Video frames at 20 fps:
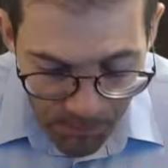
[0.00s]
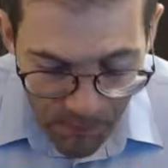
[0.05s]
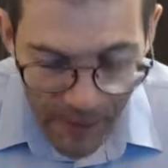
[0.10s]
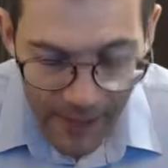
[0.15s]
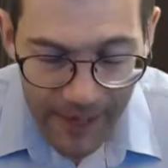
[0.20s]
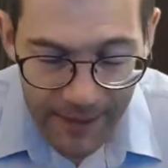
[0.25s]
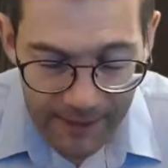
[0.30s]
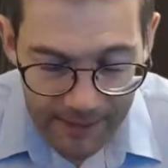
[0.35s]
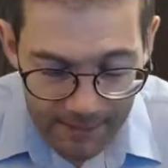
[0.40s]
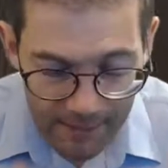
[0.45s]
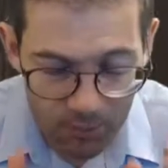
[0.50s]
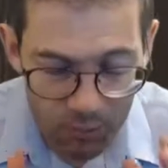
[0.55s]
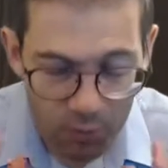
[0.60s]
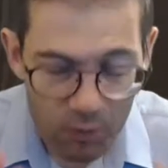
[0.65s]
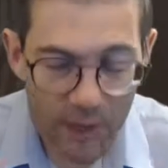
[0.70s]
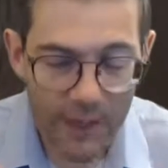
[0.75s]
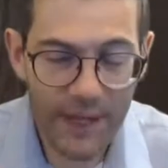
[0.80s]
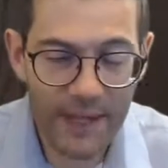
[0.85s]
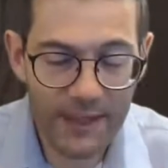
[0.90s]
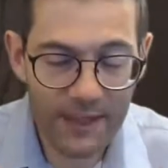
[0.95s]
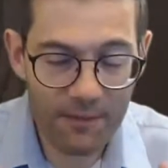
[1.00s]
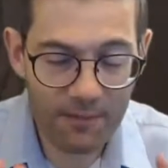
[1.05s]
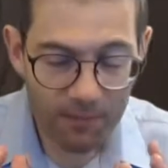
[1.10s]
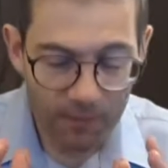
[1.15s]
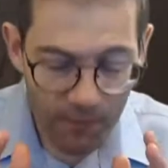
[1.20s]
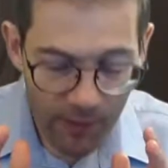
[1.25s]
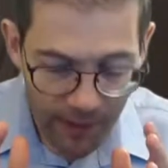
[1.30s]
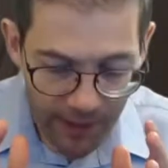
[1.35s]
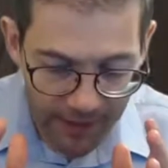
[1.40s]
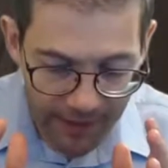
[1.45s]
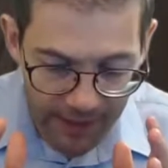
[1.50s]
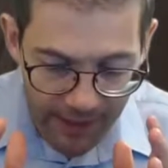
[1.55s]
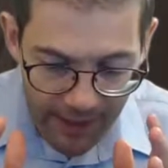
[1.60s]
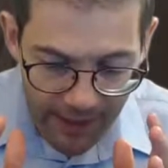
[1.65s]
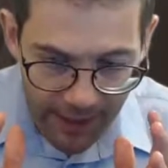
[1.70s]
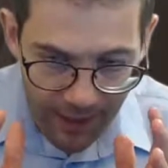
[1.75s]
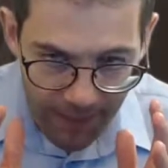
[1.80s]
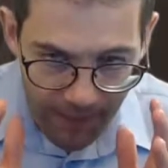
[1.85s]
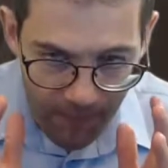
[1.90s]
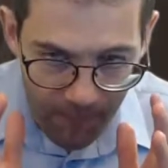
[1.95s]
and at
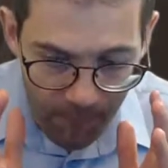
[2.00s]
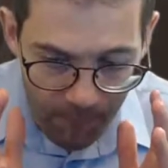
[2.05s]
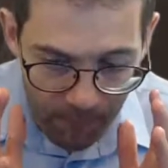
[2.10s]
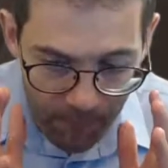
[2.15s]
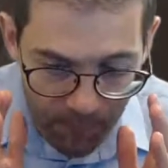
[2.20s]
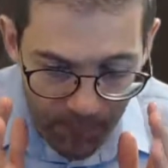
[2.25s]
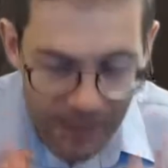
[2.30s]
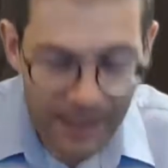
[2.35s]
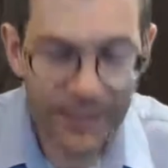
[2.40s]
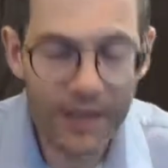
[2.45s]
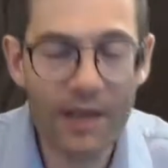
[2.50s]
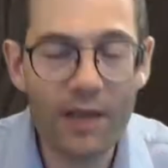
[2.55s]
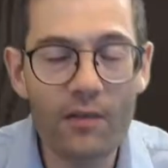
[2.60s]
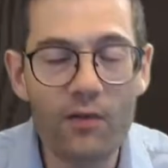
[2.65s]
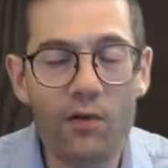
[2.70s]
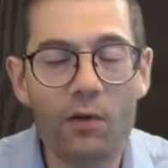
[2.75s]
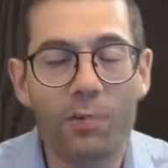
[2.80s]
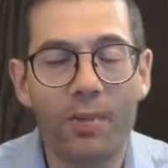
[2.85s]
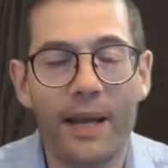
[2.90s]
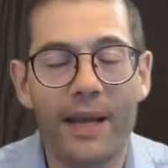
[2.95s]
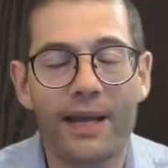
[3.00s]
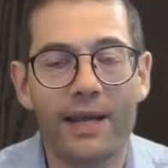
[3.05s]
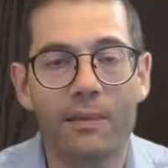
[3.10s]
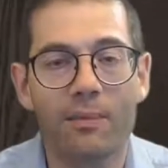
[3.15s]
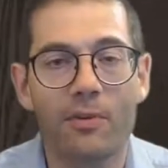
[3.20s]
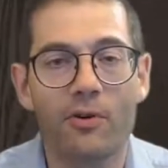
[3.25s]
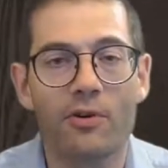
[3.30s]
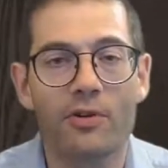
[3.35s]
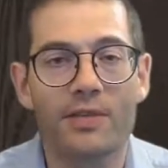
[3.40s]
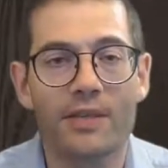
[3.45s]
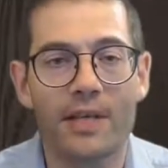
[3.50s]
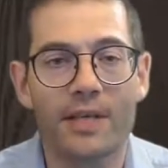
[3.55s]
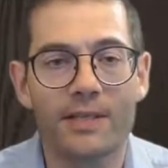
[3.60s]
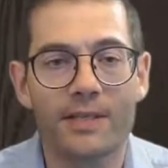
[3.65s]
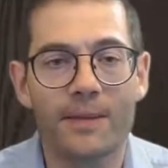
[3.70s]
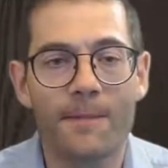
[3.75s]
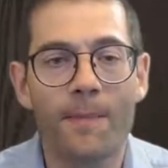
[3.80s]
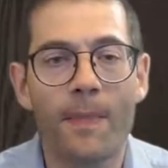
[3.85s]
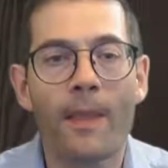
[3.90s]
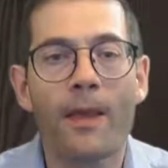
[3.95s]
the beginning of your planning process,